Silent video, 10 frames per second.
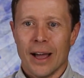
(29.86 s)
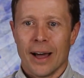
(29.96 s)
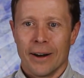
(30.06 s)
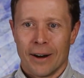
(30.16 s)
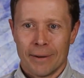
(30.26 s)

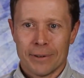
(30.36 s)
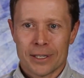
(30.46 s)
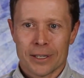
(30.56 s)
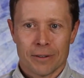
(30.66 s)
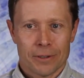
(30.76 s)
And
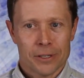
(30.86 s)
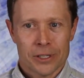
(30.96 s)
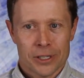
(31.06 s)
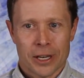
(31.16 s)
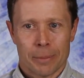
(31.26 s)
obviously the
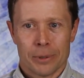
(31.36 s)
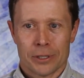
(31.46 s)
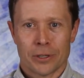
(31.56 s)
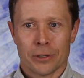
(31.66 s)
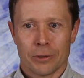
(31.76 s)
first step is
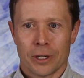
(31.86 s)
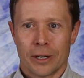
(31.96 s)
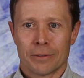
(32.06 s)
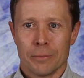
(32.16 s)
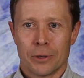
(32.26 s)
to do a
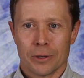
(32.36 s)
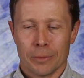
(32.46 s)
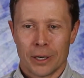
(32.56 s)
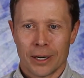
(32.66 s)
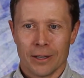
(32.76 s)
lot of computer
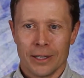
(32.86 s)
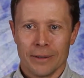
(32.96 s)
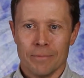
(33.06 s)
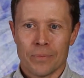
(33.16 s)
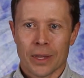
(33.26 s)
modeling,